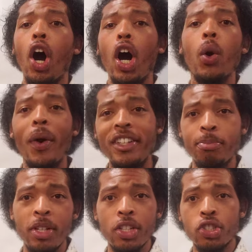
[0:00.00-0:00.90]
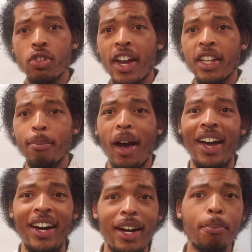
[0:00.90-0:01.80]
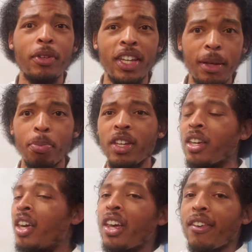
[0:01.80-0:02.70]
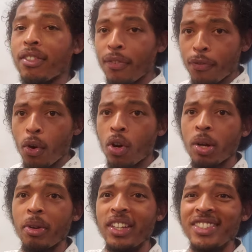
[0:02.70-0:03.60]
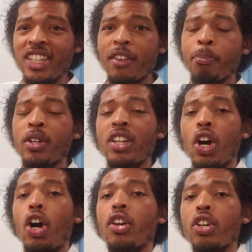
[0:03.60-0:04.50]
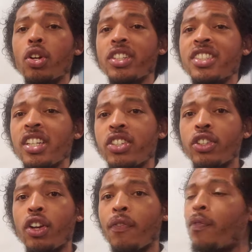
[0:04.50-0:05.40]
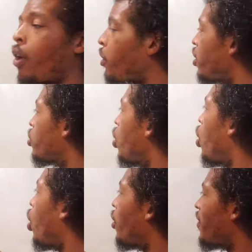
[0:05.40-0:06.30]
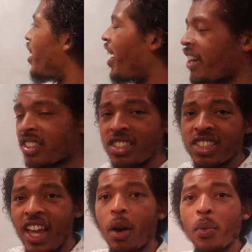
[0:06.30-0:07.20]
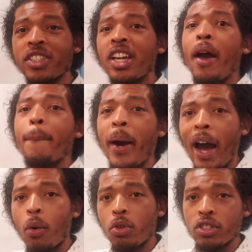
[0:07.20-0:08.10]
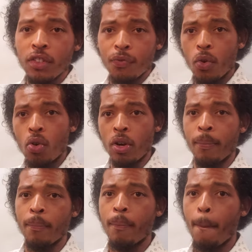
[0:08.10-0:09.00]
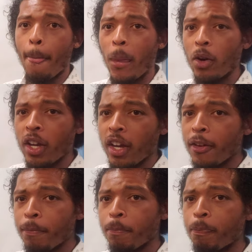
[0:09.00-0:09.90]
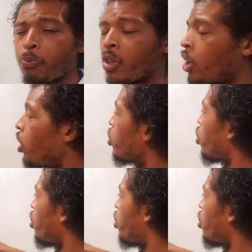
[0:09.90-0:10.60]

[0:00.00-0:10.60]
always be distracted by upkeeping the form instead of putting all your attention and your focus on the essence, that which powers the form, okay? So